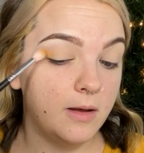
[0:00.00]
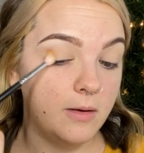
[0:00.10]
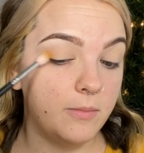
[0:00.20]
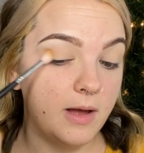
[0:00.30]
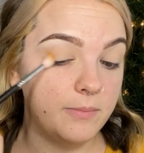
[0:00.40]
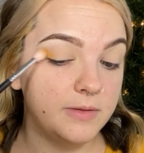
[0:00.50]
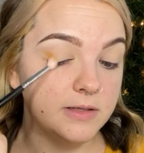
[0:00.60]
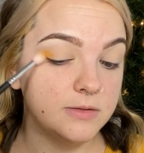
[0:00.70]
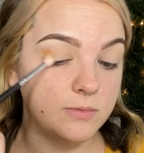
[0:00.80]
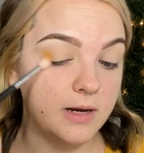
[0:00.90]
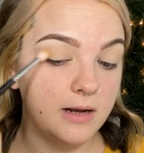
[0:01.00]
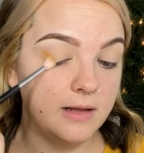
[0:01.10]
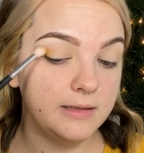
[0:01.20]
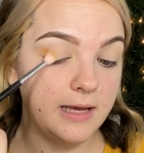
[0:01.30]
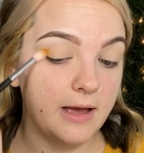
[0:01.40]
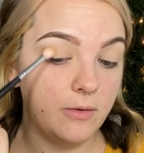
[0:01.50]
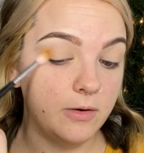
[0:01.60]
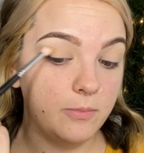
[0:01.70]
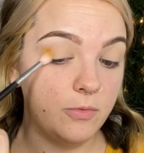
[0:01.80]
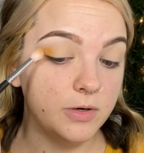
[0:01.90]
pop this right on the outer
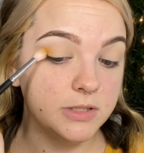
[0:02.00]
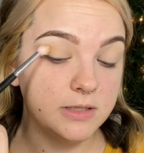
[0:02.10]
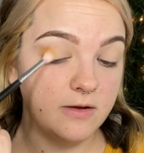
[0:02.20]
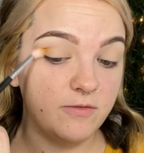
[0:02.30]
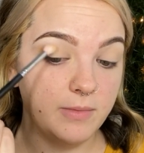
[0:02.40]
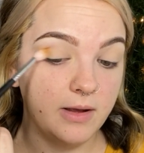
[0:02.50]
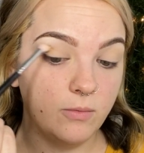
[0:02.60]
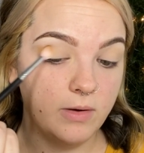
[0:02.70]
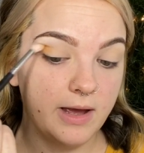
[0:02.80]
portion of my, wow.